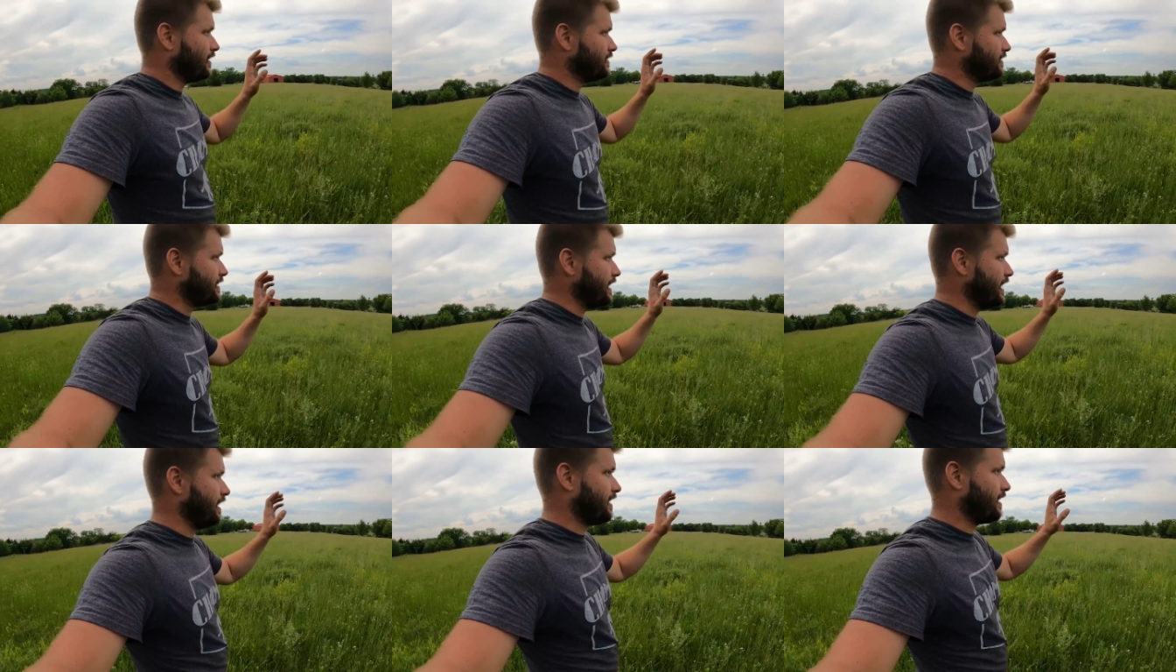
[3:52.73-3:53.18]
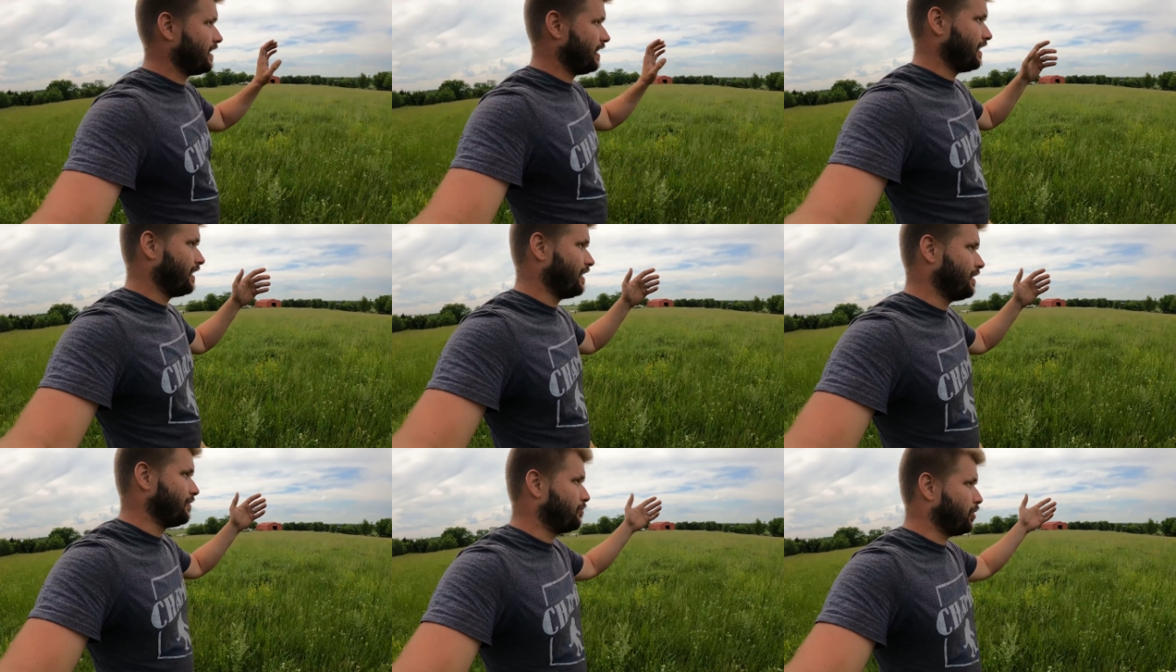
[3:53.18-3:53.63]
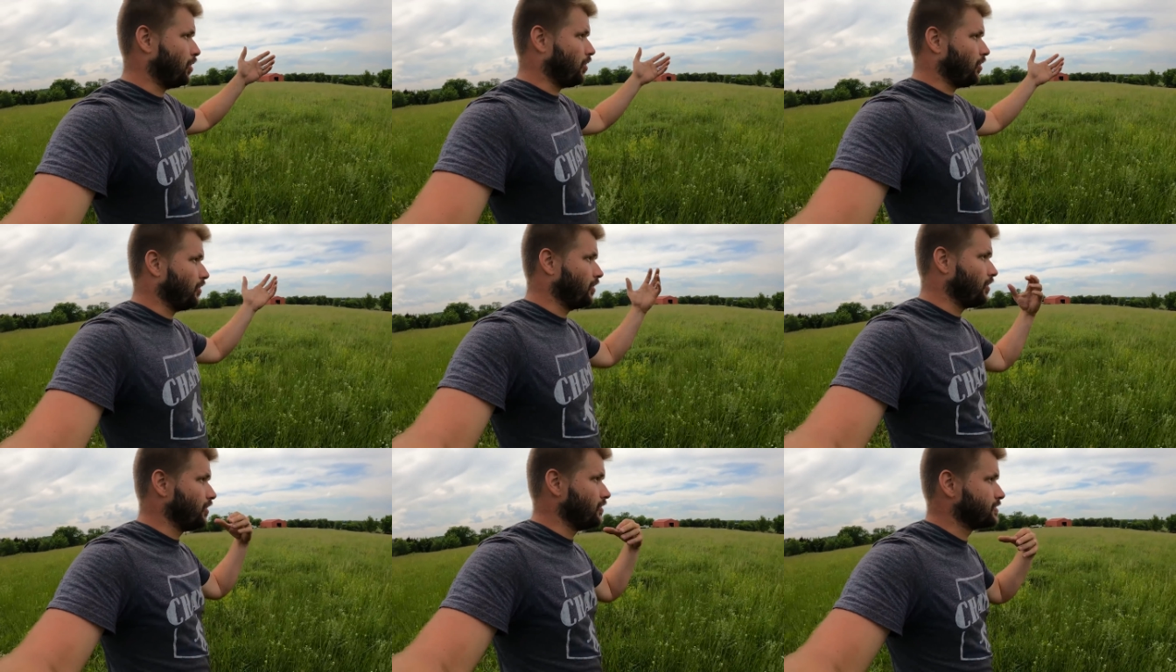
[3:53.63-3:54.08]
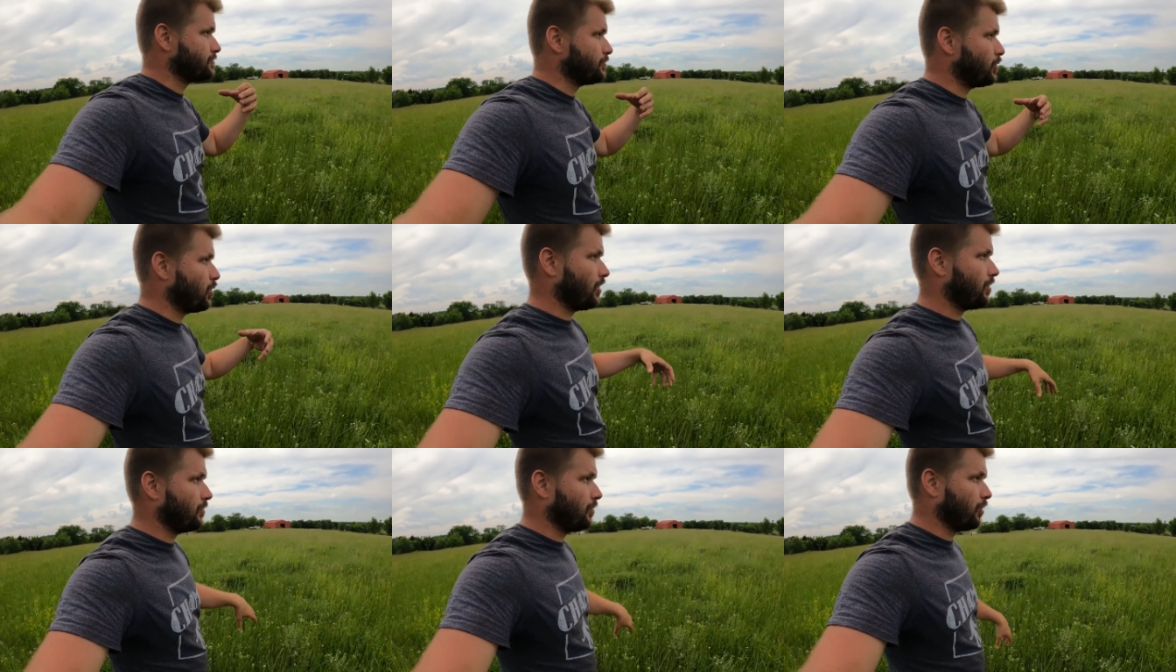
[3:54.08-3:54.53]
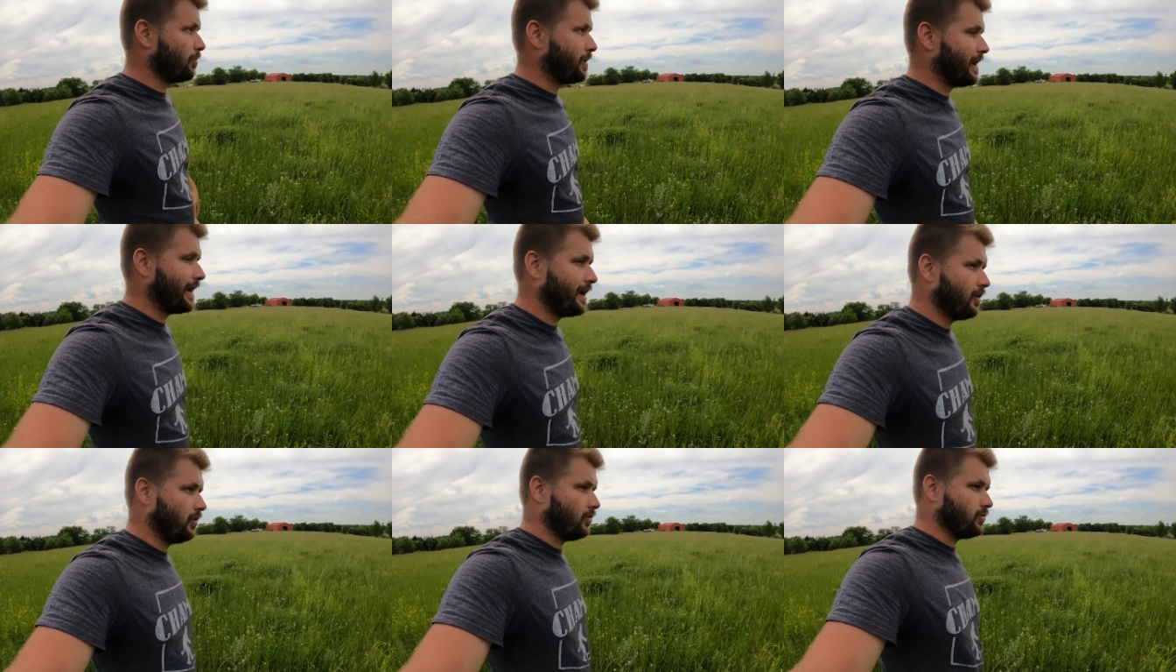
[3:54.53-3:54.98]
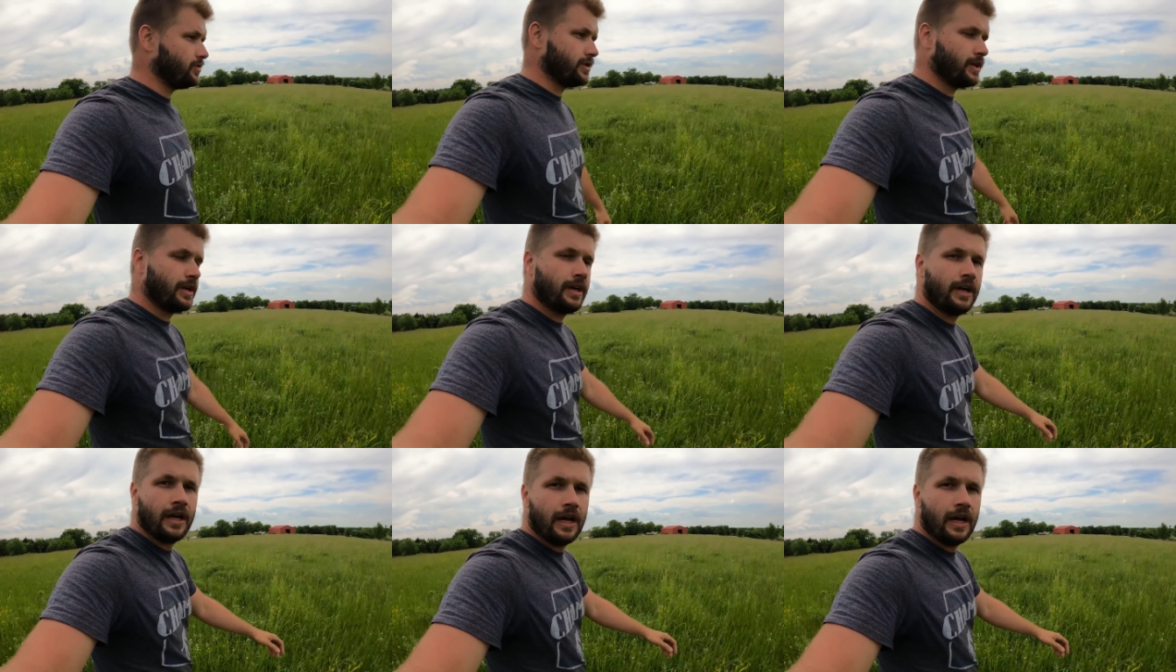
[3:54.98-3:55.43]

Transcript: take and pull those portable panels